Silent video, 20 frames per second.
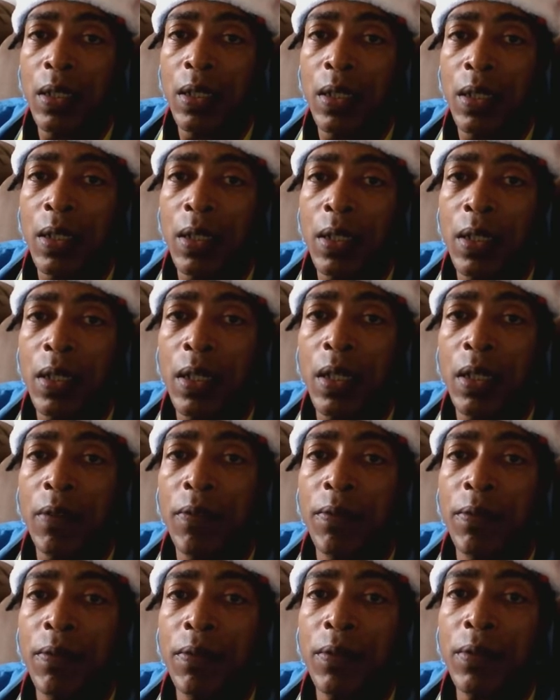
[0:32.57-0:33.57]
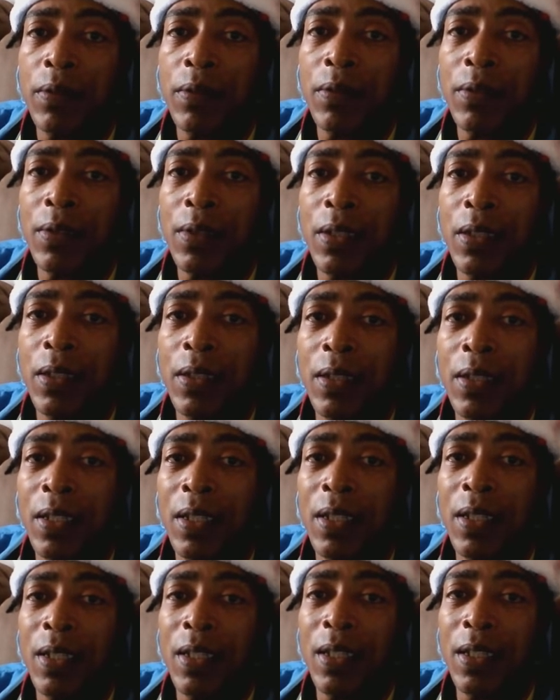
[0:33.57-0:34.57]
Let heaven and
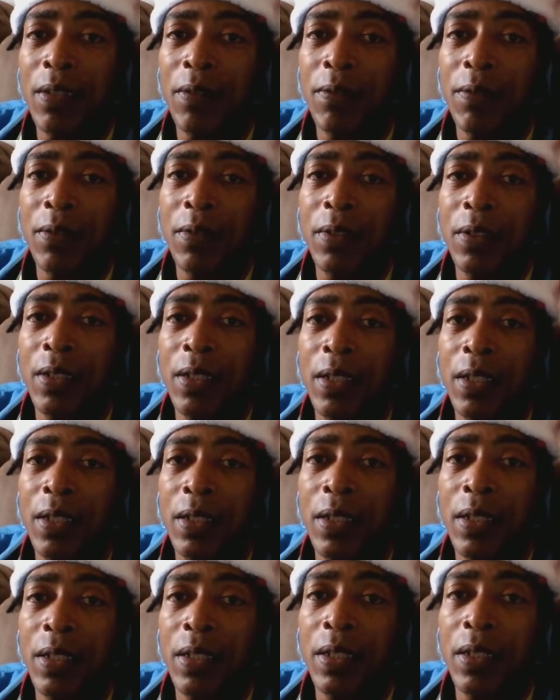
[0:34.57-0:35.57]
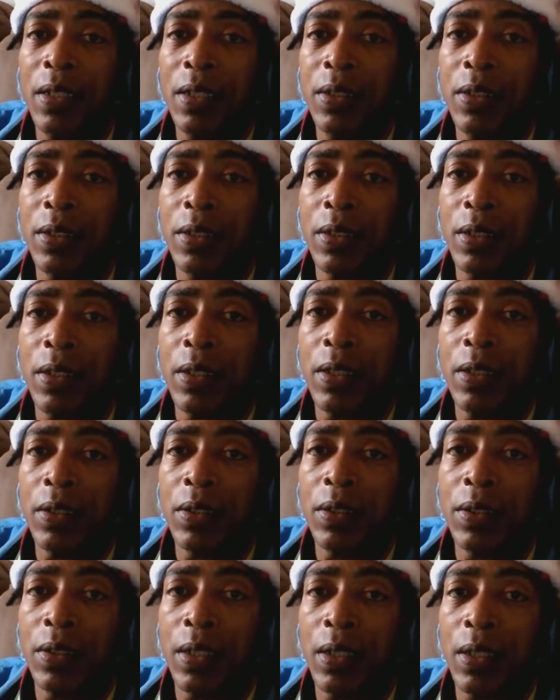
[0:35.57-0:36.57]
heaven and nature
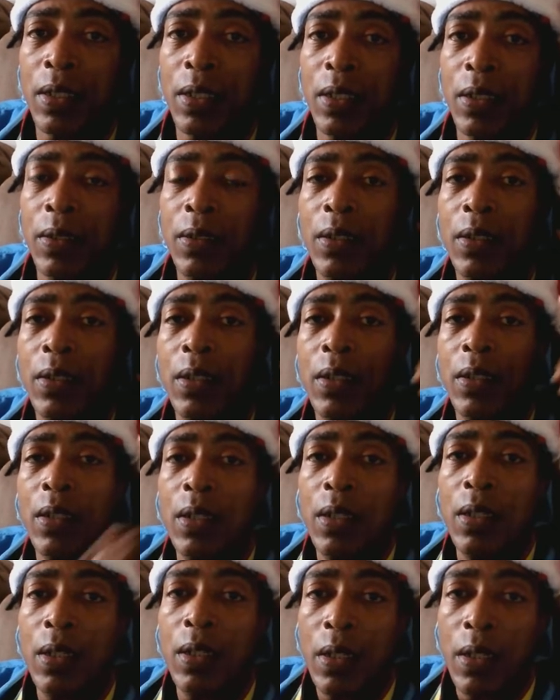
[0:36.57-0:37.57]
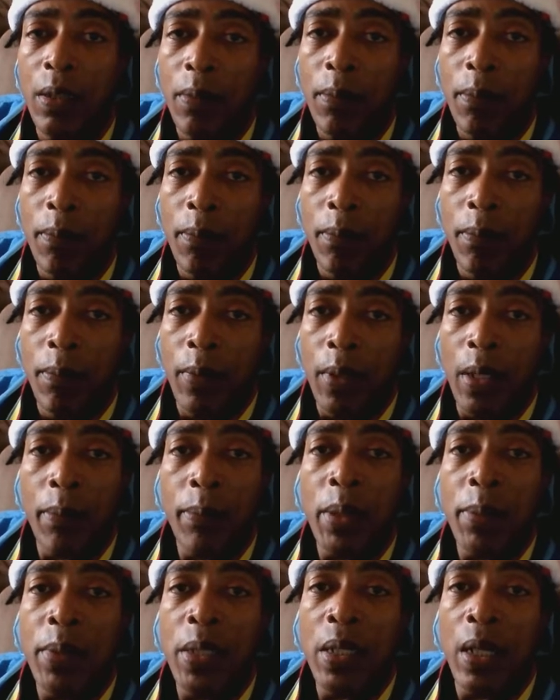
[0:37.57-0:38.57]
sing. Let
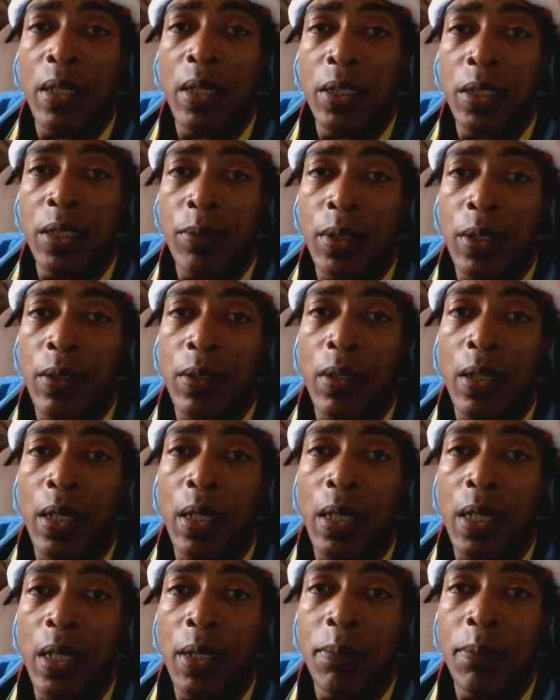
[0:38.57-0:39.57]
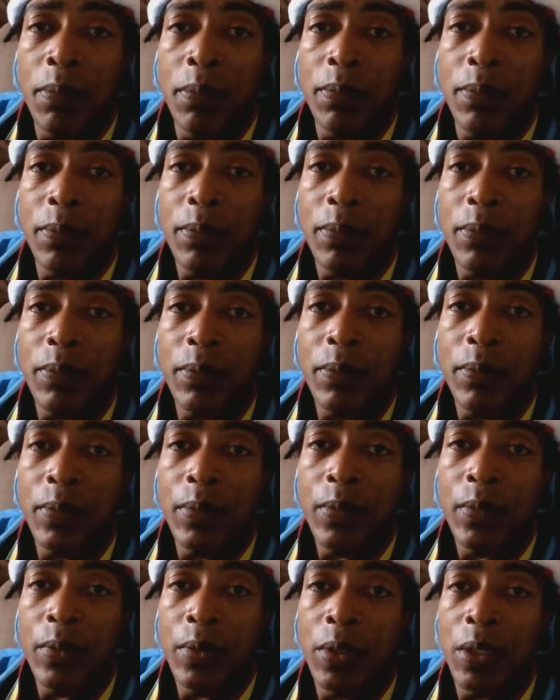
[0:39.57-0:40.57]
me be honest with you. Um,
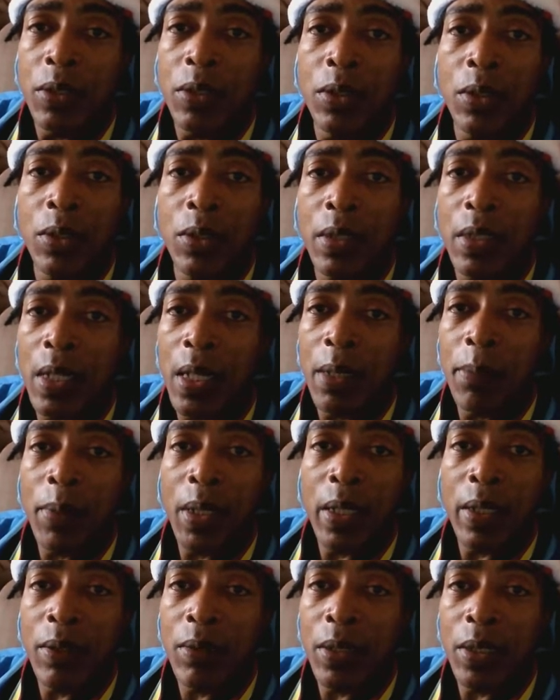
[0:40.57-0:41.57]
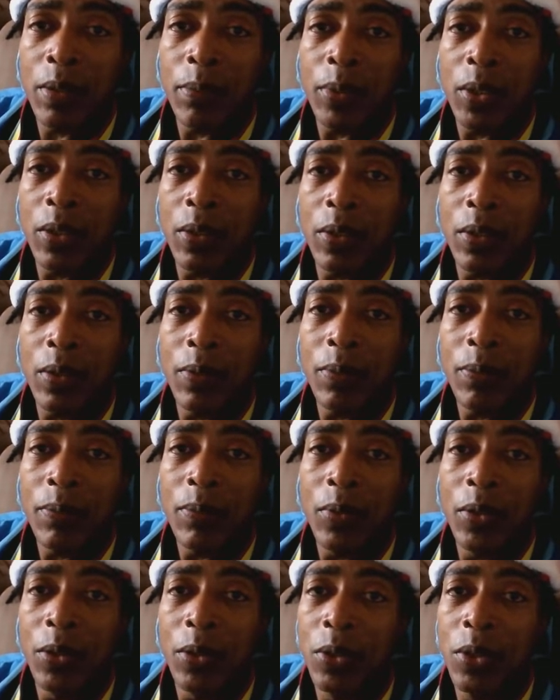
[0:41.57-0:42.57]
there's no time like Christmas.
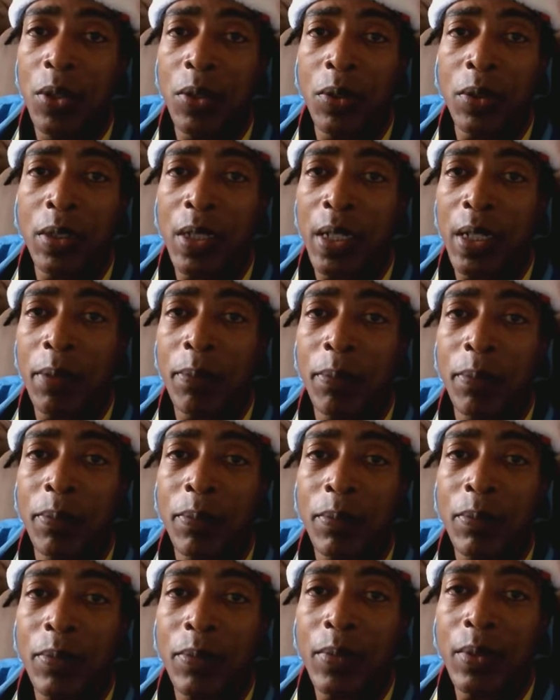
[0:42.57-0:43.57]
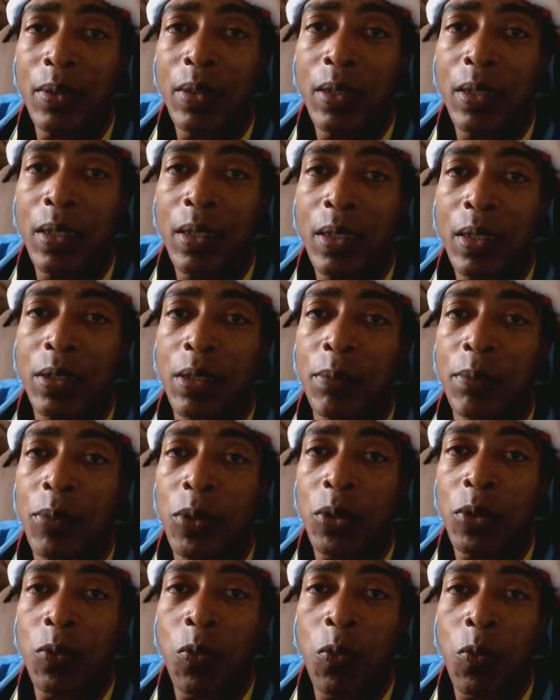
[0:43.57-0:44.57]
No time. It's the
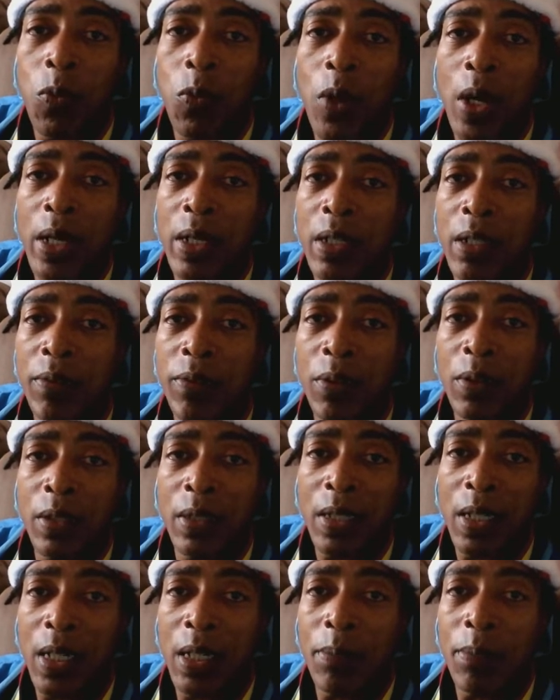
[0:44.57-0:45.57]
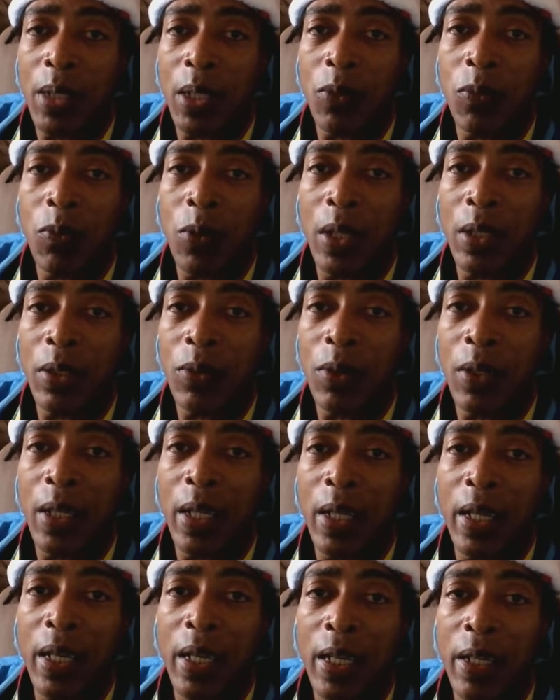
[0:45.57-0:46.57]
most wonderful time that one could
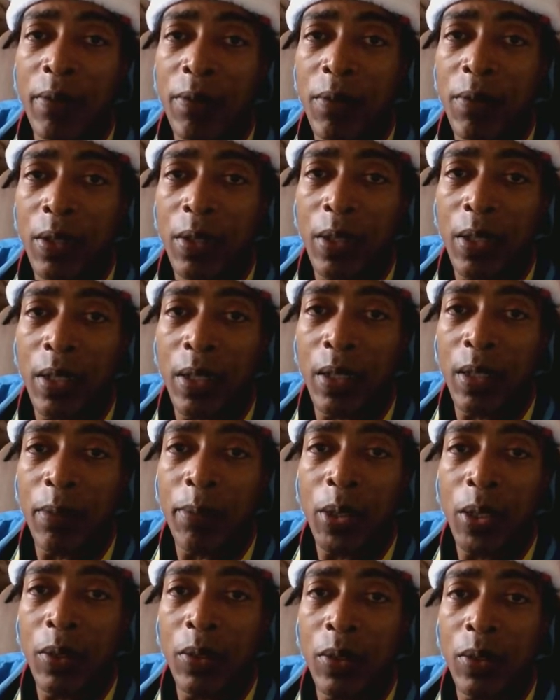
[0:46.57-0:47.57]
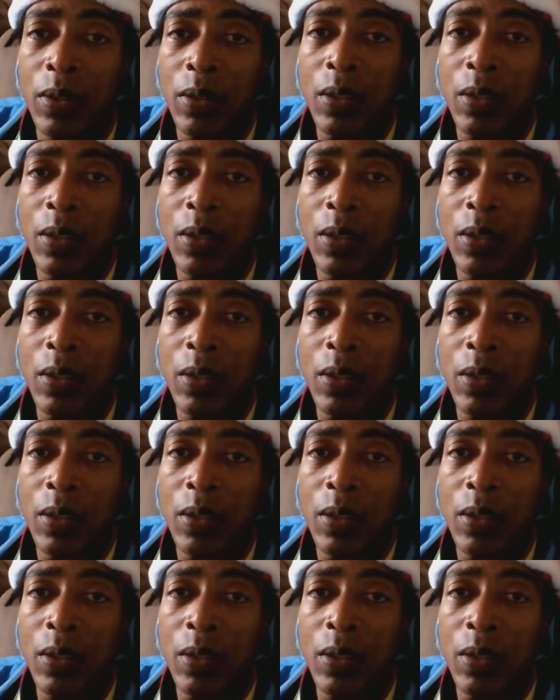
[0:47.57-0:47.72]
ever think about.